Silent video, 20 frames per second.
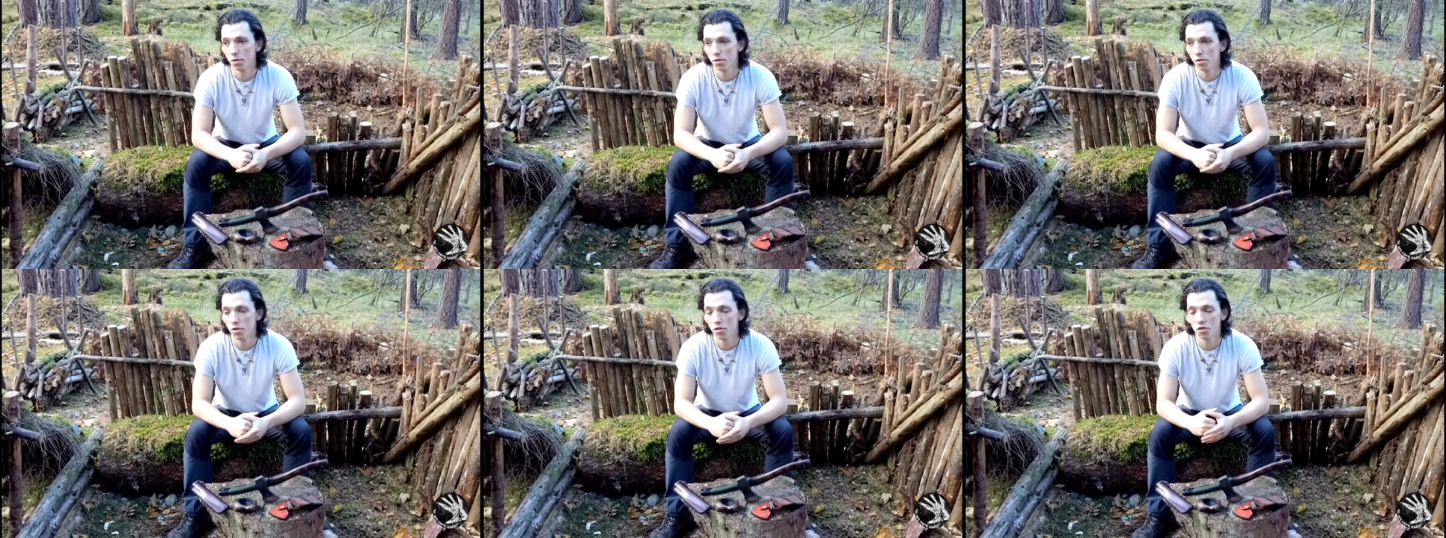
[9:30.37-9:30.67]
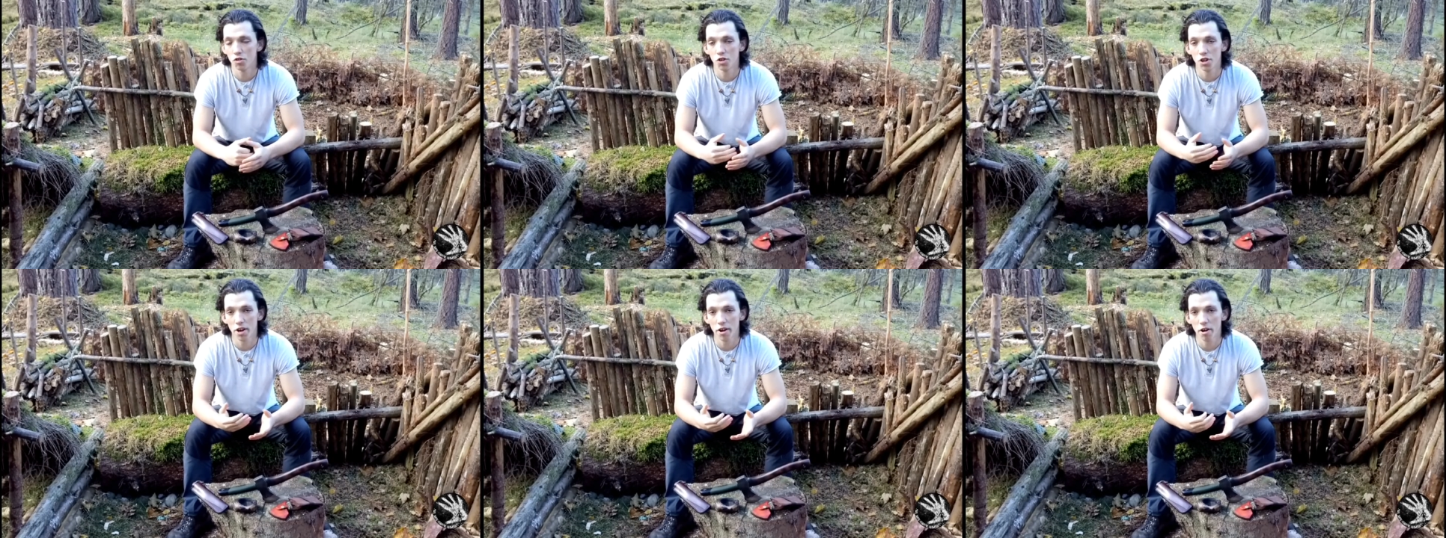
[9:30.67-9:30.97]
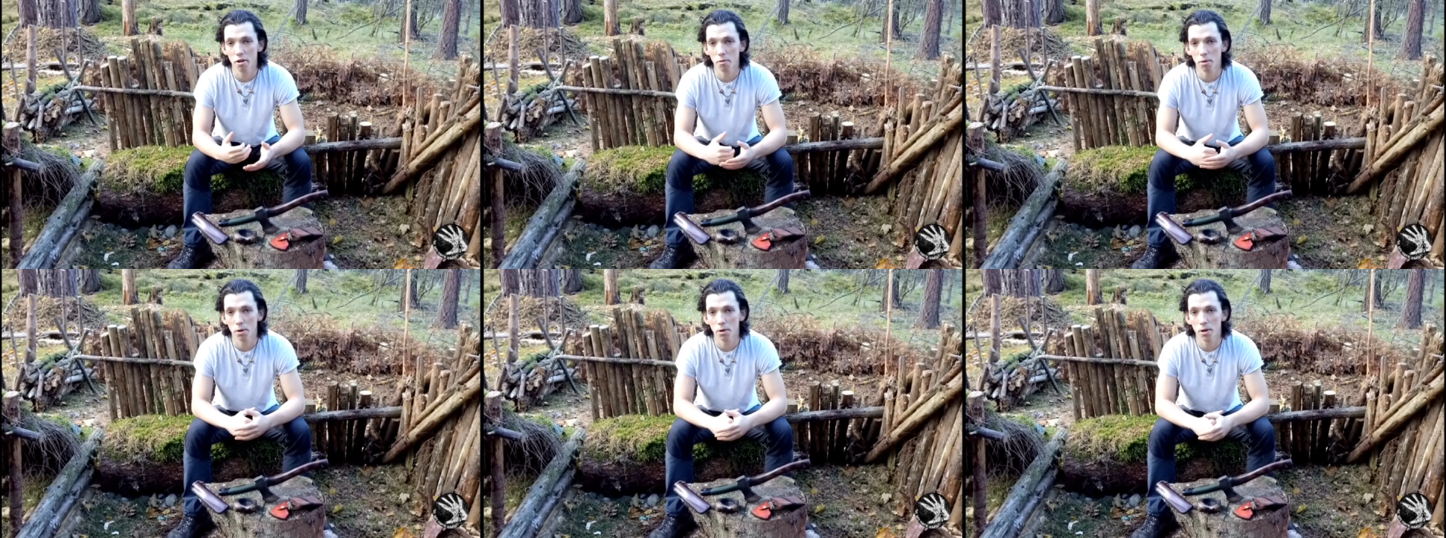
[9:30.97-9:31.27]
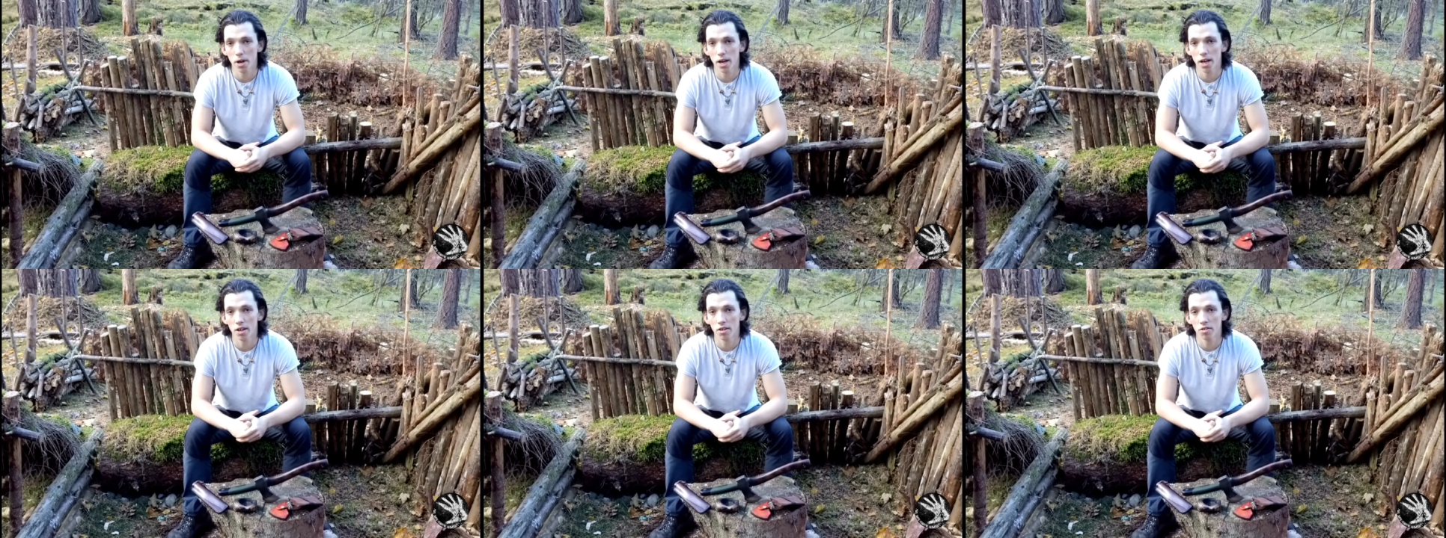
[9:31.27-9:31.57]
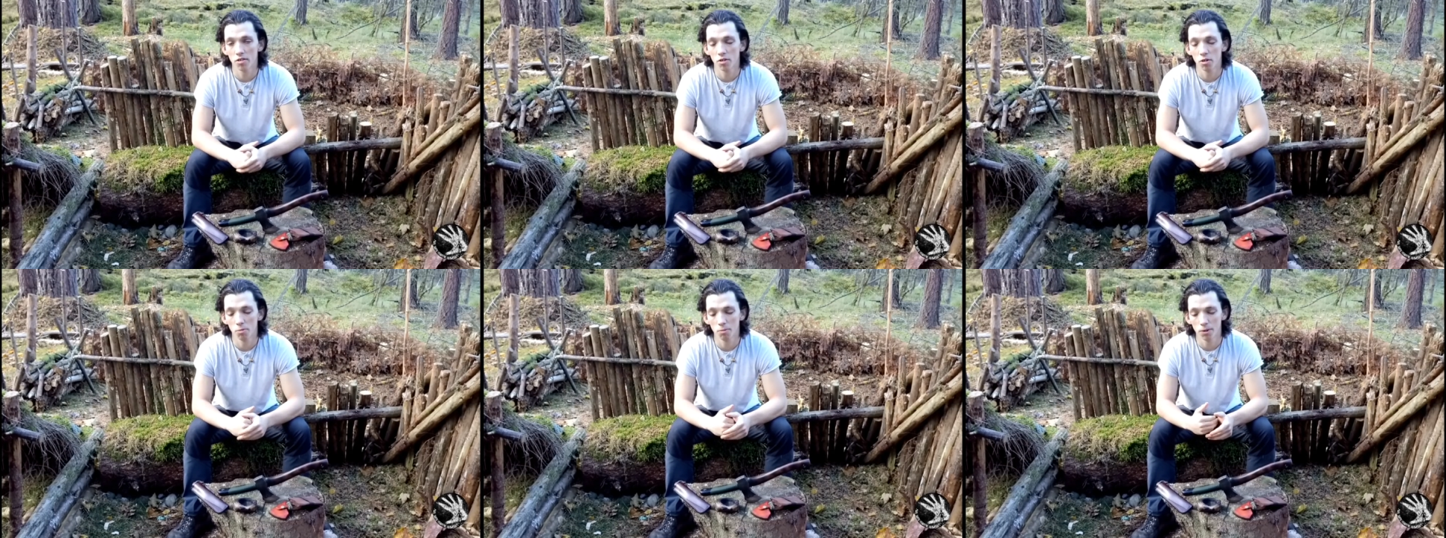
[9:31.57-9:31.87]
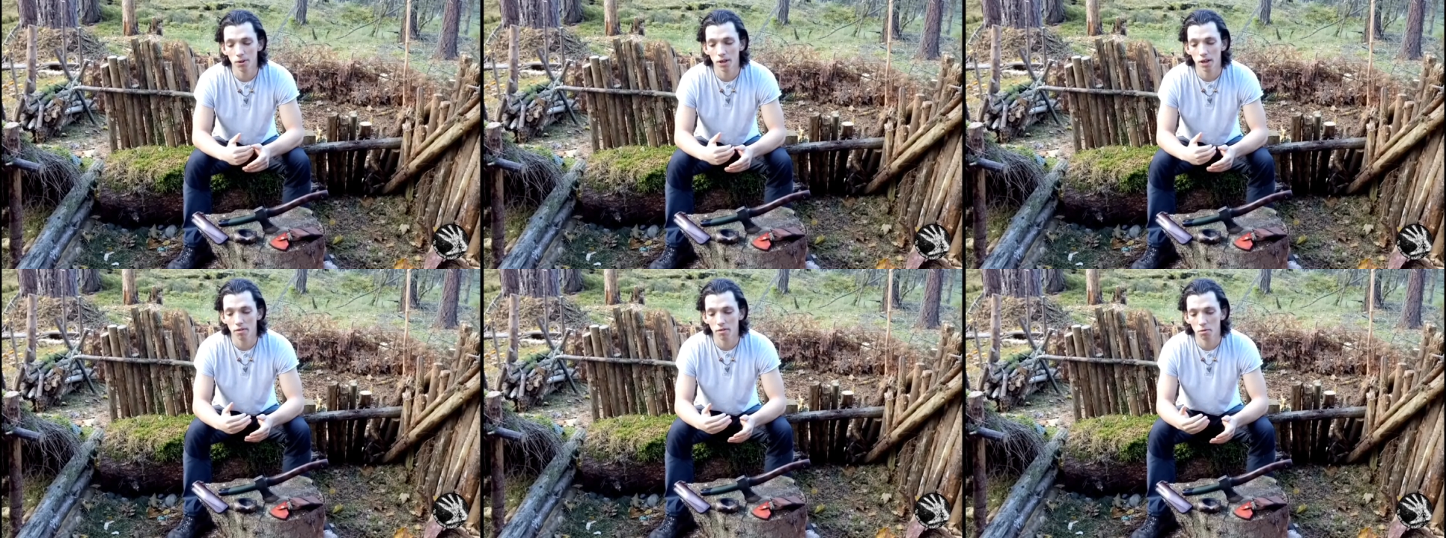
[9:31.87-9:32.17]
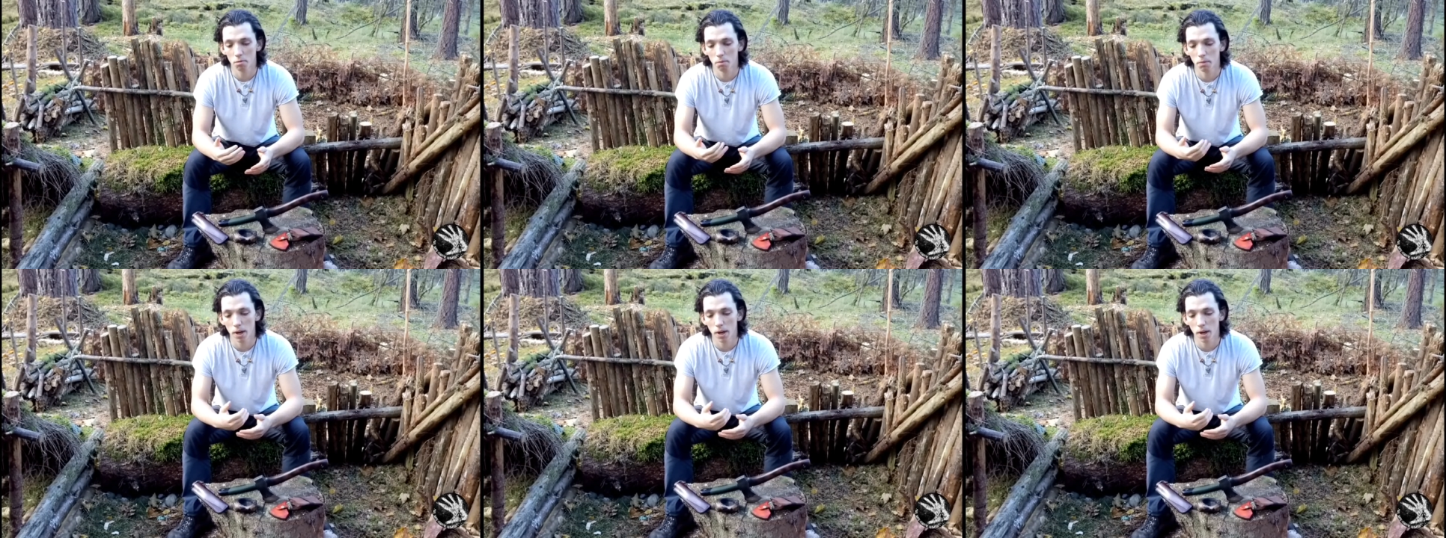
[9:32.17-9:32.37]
just sharing with you guys, and hopefully giving